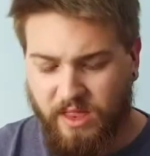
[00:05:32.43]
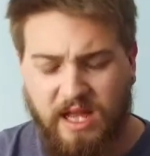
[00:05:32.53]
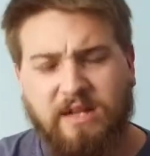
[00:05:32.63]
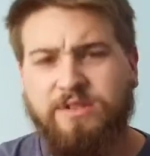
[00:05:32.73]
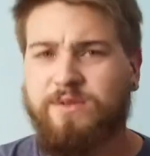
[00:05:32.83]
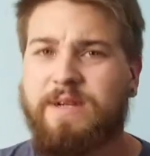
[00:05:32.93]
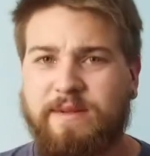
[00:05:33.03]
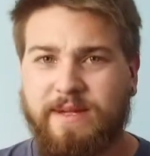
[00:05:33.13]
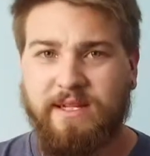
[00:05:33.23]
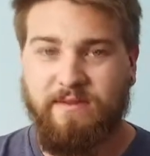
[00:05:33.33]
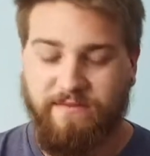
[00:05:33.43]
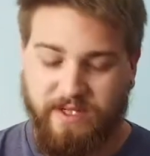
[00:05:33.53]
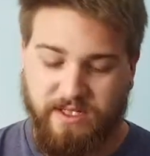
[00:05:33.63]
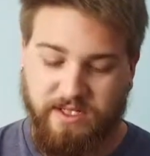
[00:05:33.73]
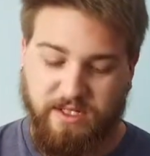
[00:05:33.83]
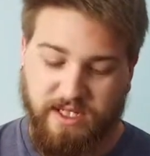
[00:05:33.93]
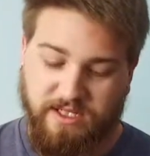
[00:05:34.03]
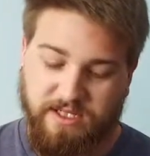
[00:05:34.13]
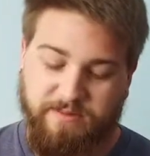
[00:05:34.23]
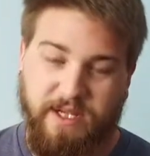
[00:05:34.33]
I also recommend vintage
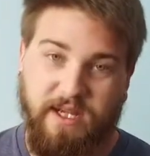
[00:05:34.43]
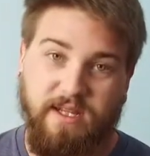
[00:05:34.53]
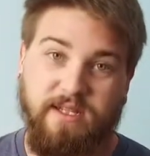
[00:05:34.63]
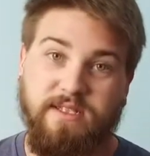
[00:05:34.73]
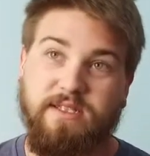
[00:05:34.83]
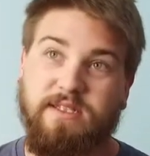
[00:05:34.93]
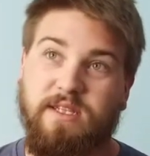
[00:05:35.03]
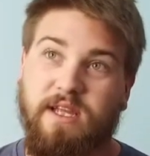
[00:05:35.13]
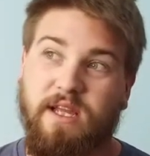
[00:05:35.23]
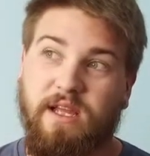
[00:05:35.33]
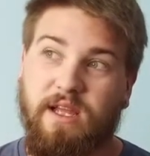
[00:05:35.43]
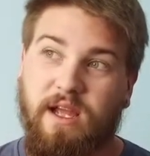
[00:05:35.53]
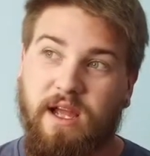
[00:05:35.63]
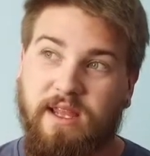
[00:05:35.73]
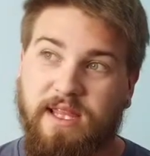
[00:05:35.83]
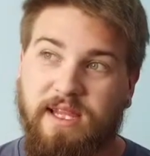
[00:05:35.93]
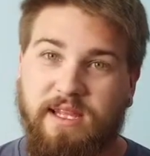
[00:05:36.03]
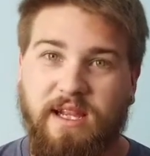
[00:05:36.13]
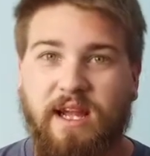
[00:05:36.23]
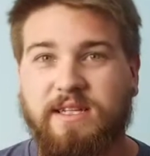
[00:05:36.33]
lenses because I think
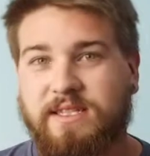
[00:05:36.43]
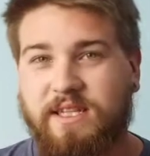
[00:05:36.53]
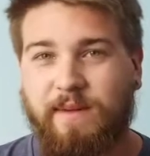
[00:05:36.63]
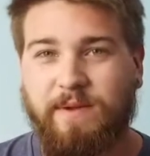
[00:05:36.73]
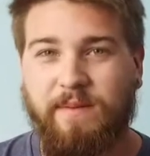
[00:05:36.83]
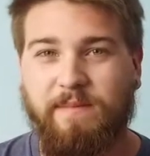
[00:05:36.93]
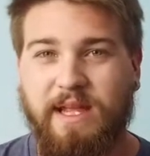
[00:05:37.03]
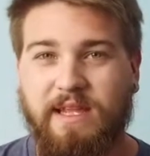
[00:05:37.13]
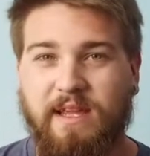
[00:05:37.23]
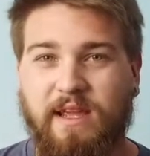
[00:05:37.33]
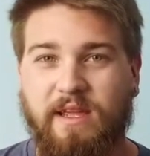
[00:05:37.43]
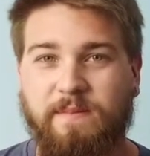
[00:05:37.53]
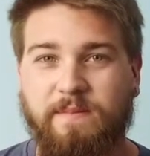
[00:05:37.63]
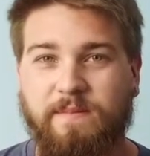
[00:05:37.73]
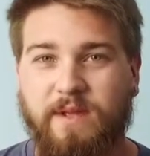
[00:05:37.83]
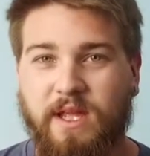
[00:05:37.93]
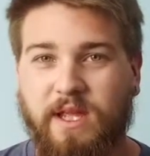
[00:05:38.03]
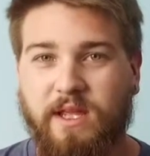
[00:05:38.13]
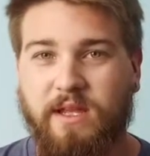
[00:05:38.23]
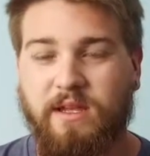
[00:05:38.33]
it kind of stepped up my game
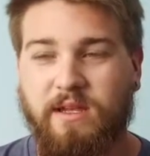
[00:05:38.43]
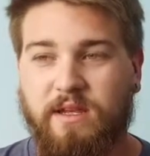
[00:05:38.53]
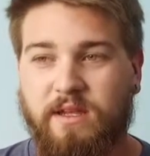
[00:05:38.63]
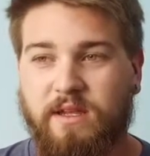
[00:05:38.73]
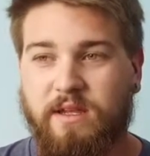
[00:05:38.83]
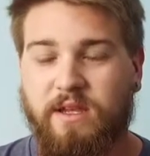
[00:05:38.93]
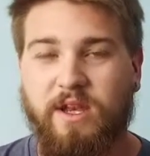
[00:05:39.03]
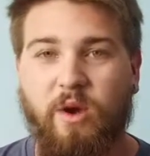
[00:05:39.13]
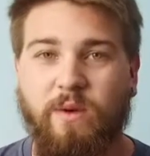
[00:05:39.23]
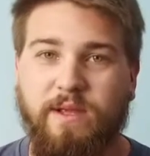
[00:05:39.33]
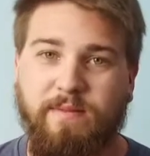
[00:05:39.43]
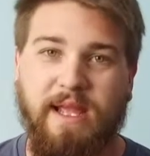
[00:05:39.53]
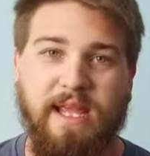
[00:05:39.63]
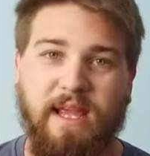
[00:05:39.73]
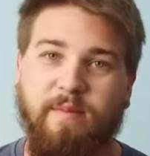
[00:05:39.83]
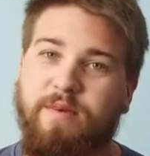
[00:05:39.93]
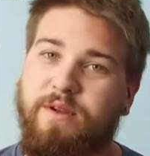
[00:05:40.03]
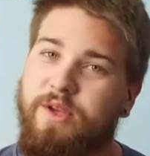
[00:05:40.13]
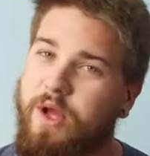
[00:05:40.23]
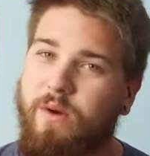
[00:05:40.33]
in knowing my camera,
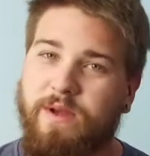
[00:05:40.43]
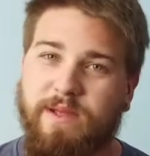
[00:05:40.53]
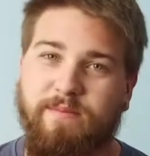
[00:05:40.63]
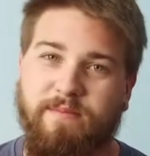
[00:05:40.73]
knowing,